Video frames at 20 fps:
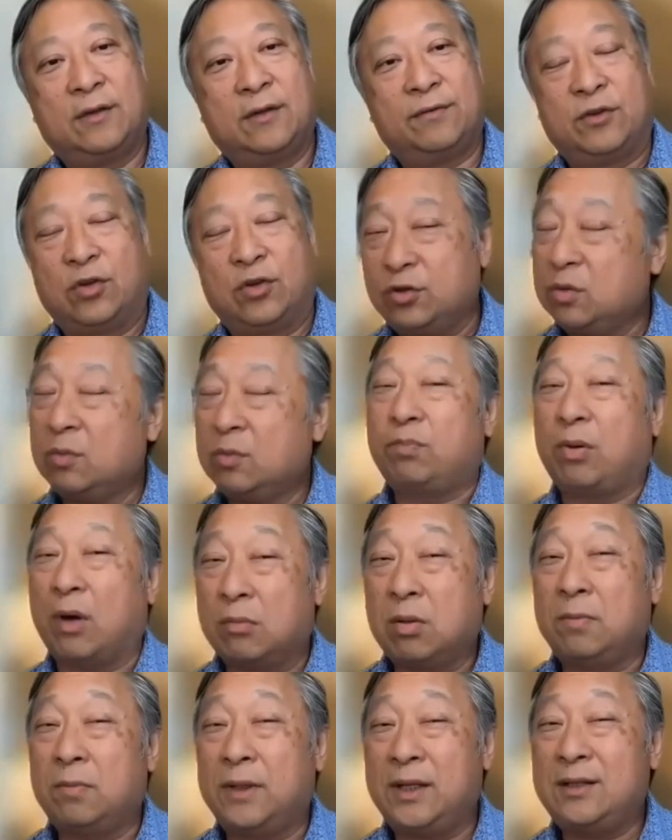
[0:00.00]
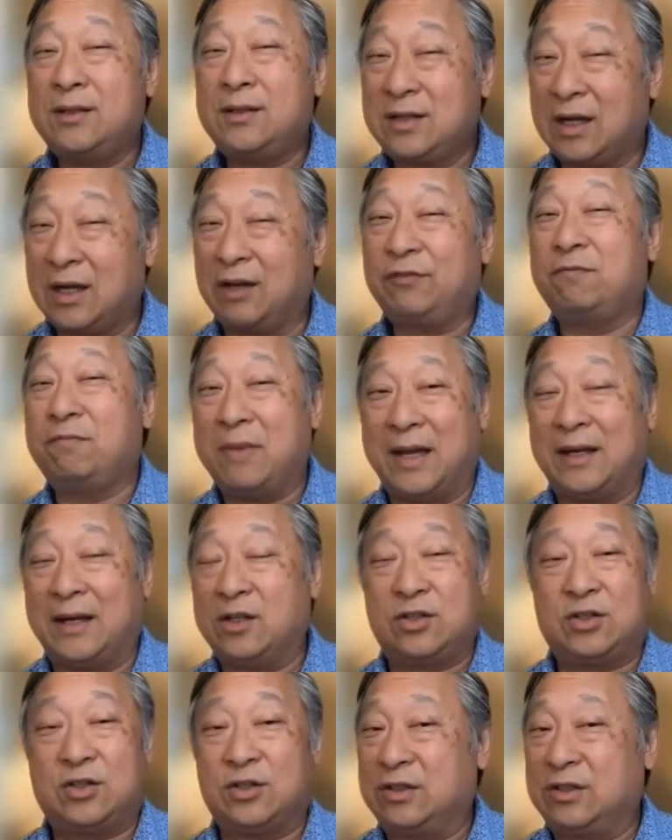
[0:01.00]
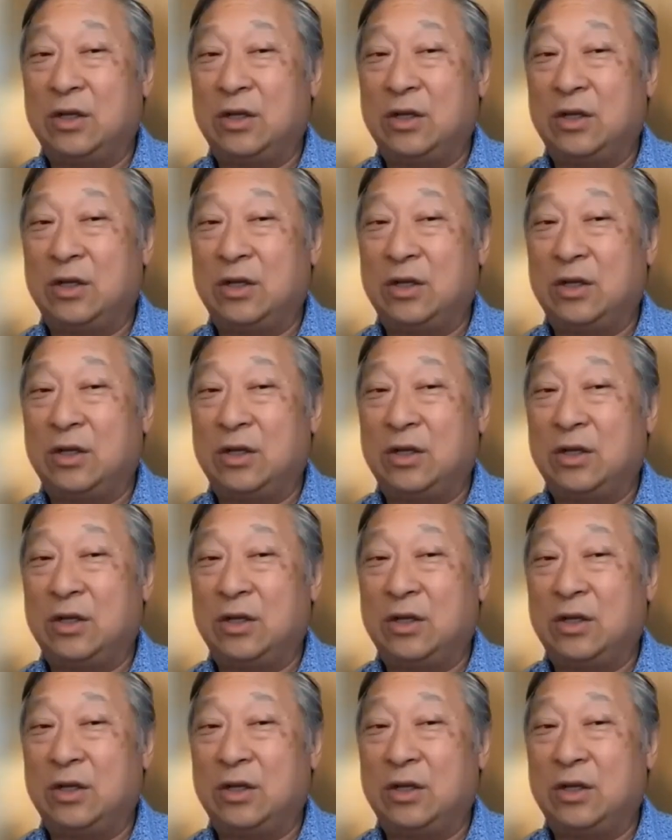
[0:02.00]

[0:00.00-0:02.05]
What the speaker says: Those were probably tough managers.